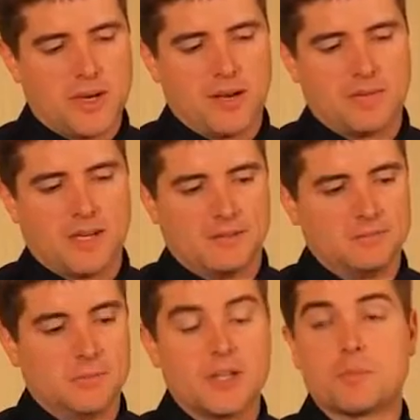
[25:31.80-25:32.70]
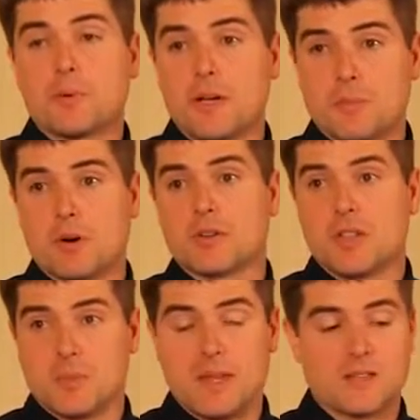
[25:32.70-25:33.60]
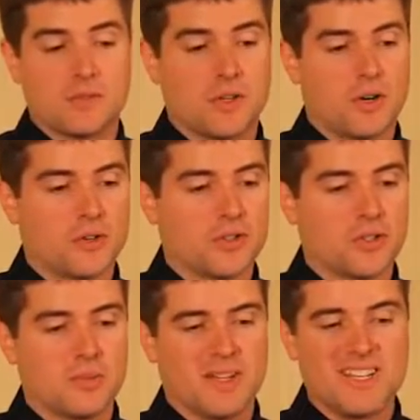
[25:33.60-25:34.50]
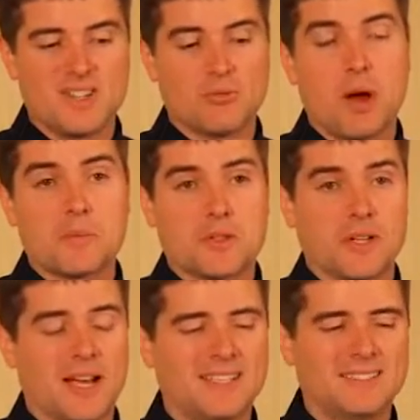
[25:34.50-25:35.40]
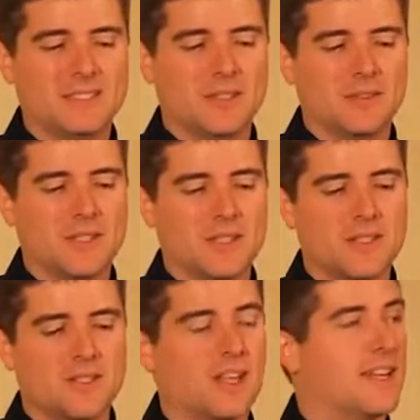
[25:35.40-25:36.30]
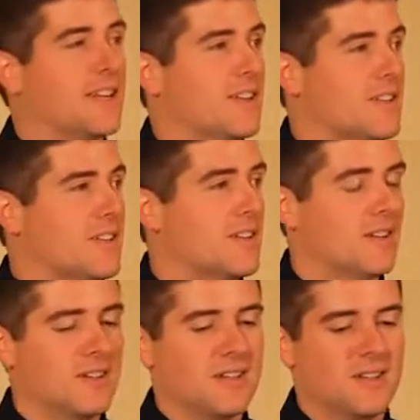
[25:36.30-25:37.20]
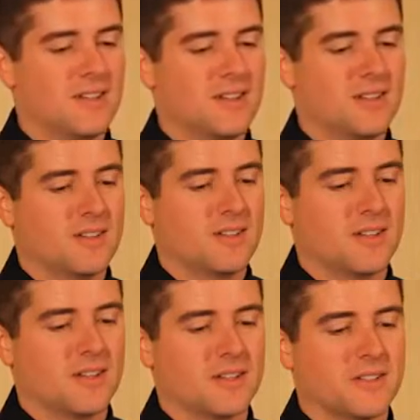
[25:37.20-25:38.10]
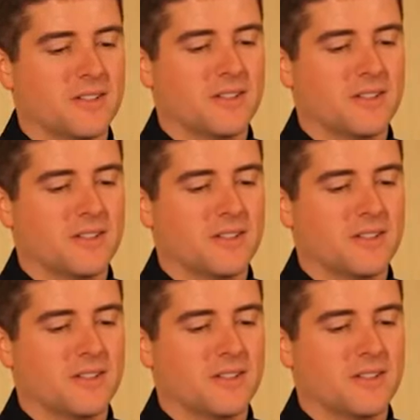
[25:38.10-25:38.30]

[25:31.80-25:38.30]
we have now. Well, it's pretty burnt up, that's for darn sure, but is it ruptured? don't know. It doesn't look like it is. All right.